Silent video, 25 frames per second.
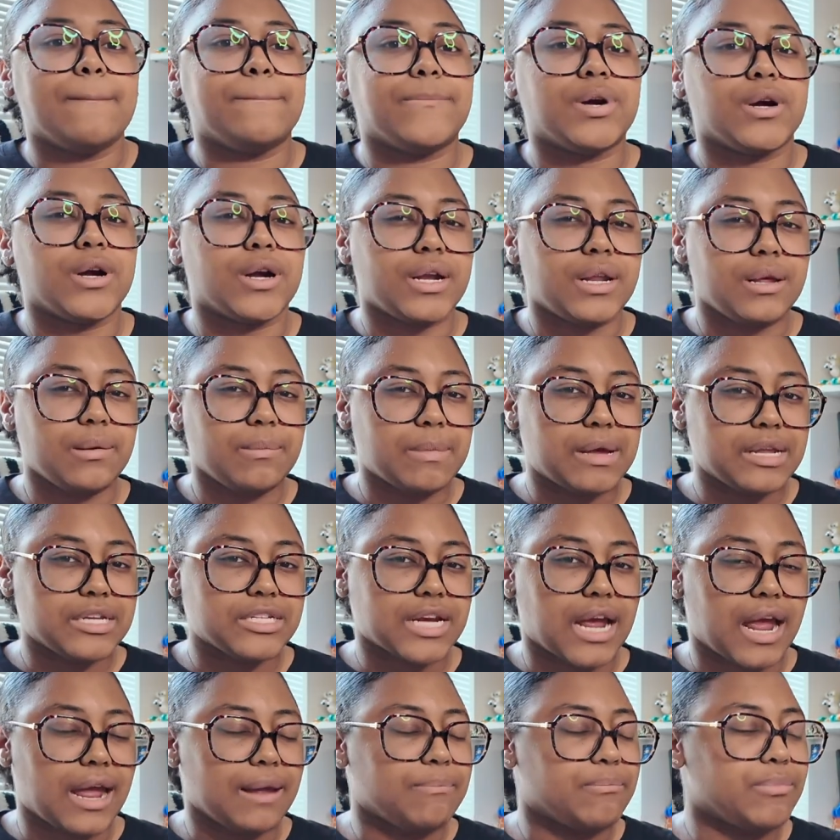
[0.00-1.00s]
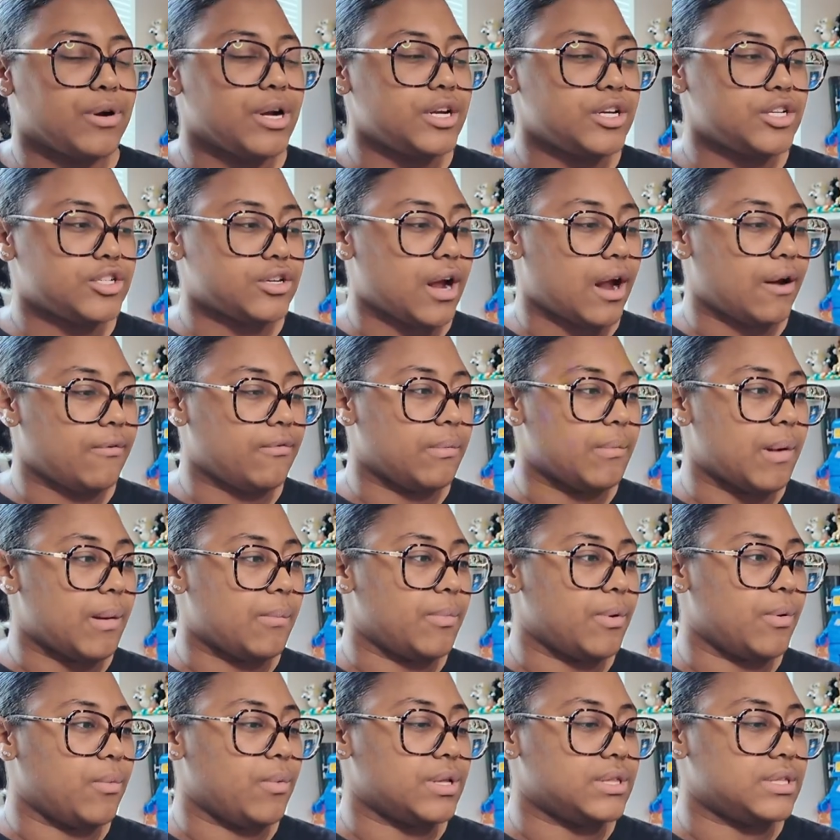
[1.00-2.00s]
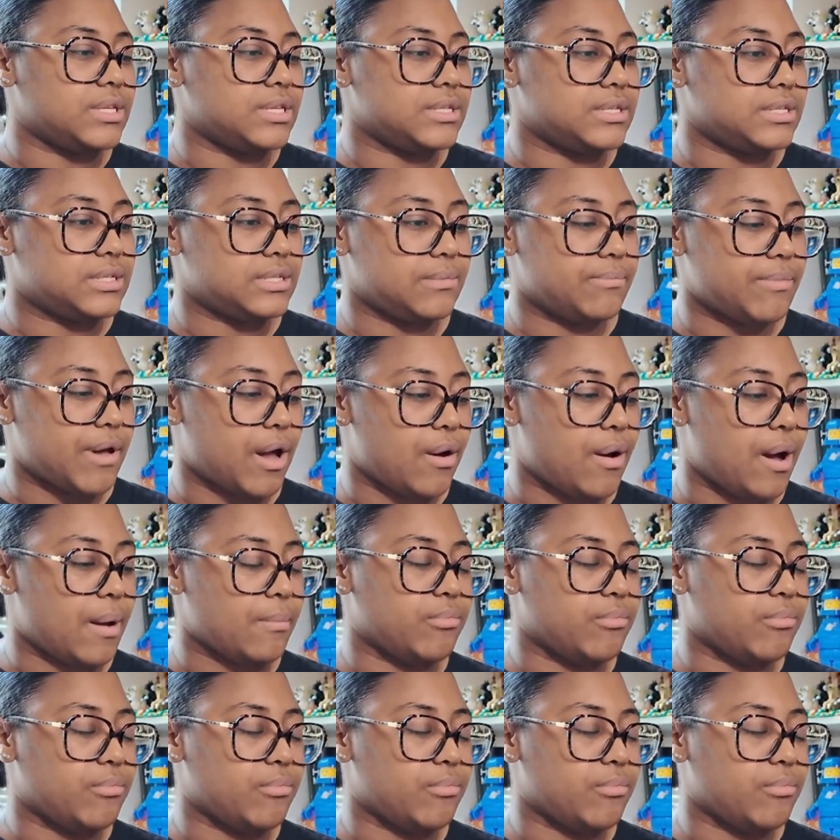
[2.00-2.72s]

I'm pretty sure I remember what this is about.